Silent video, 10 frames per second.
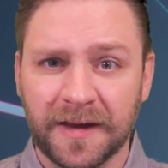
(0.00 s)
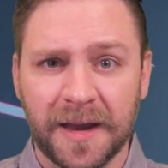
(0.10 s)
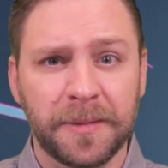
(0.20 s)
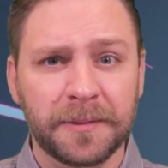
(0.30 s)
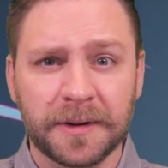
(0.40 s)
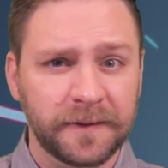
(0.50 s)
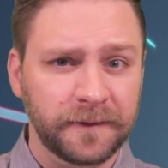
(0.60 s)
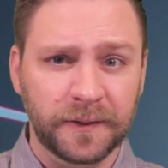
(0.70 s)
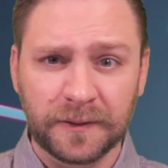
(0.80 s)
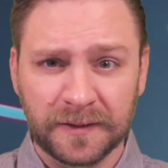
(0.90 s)
Can people get
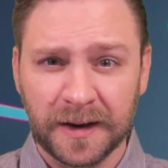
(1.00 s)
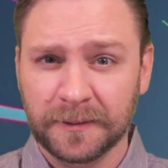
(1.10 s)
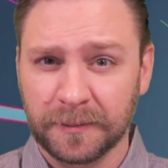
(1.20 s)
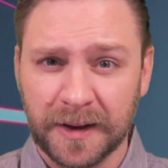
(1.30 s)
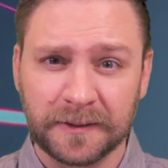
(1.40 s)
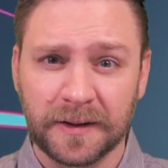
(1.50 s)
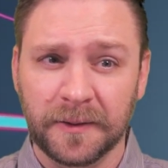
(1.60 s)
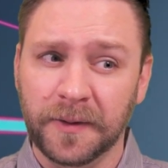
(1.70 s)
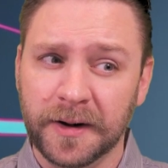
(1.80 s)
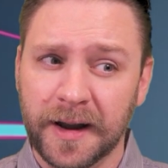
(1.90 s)
food stamps based
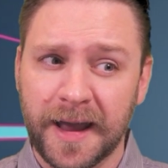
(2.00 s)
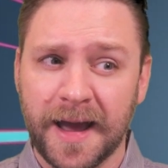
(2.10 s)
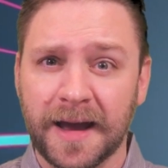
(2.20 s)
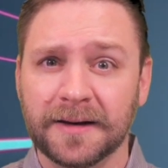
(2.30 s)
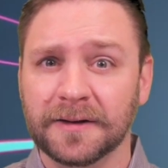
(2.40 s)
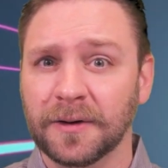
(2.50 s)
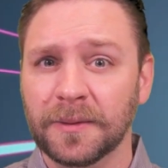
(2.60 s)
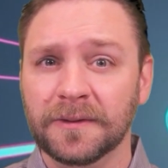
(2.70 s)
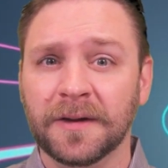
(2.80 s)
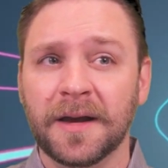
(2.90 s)
on what an AI
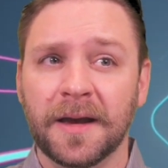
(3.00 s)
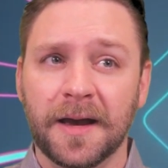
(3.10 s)
determines?